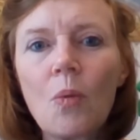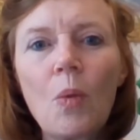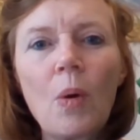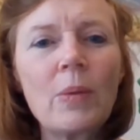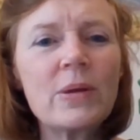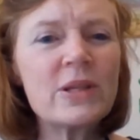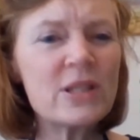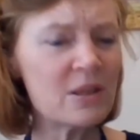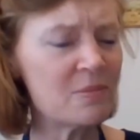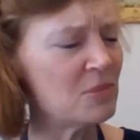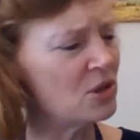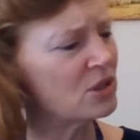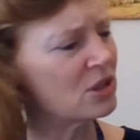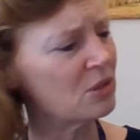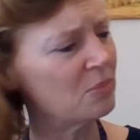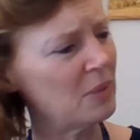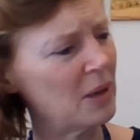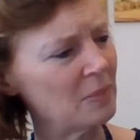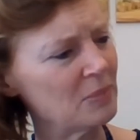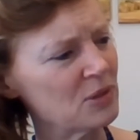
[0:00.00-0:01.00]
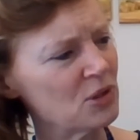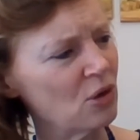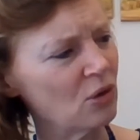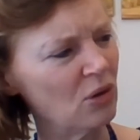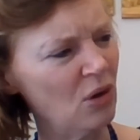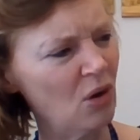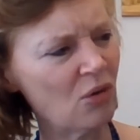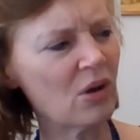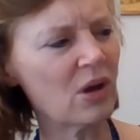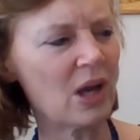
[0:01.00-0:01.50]
Well, we did musical bumps
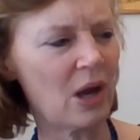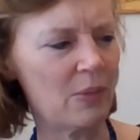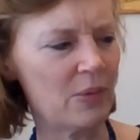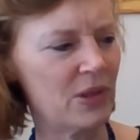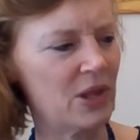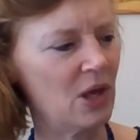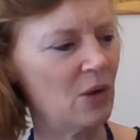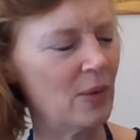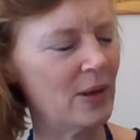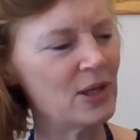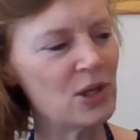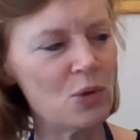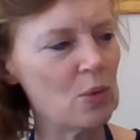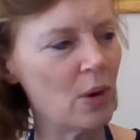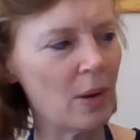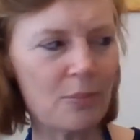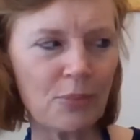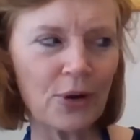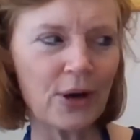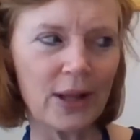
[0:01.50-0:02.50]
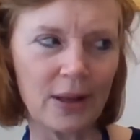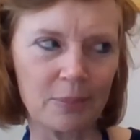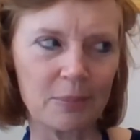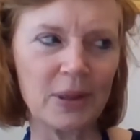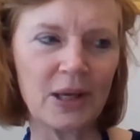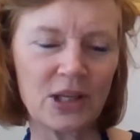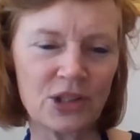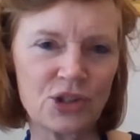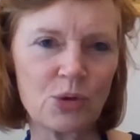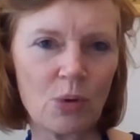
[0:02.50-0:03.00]
not long ago with you and you were brilliant
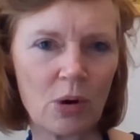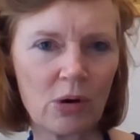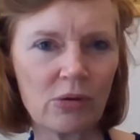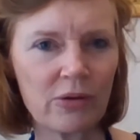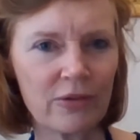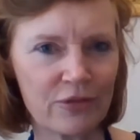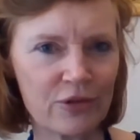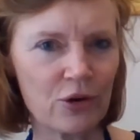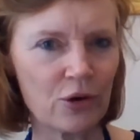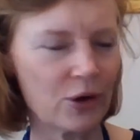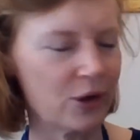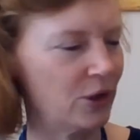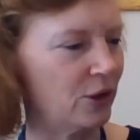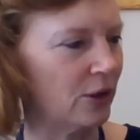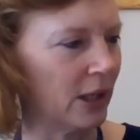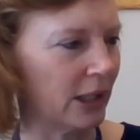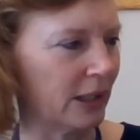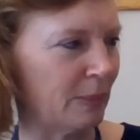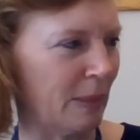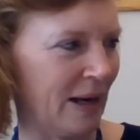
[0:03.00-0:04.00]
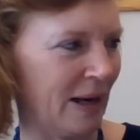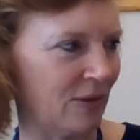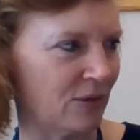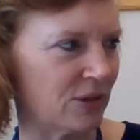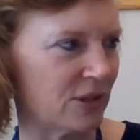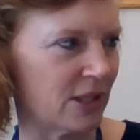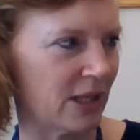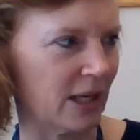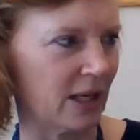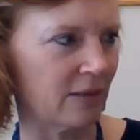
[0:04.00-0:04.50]
because you are a frog and you like
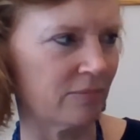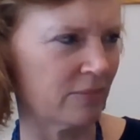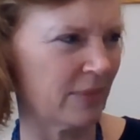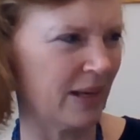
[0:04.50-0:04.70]
bouncing.